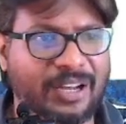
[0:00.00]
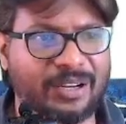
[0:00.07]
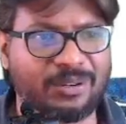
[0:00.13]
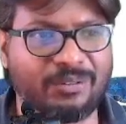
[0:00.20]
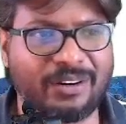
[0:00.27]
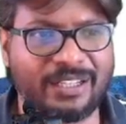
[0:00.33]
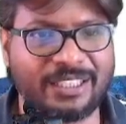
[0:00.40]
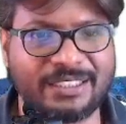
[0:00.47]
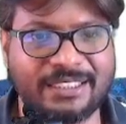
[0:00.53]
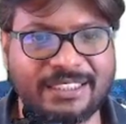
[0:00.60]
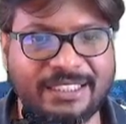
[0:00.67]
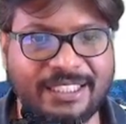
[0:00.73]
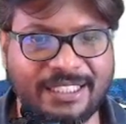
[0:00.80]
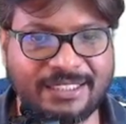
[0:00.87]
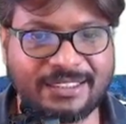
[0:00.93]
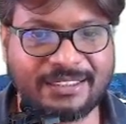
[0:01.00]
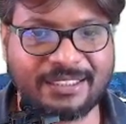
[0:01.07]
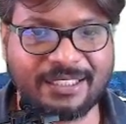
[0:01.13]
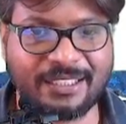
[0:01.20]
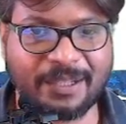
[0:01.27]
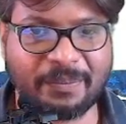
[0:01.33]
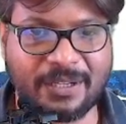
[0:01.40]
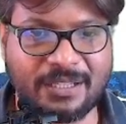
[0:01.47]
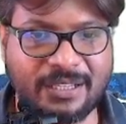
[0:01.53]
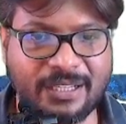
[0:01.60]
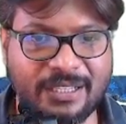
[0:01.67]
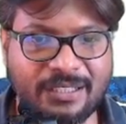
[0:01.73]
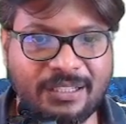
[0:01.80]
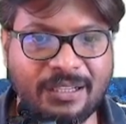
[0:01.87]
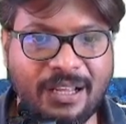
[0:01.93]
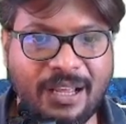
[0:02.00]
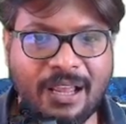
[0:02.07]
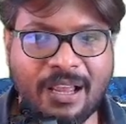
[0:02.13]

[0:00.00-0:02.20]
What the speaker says: I don't know what is this yes representation.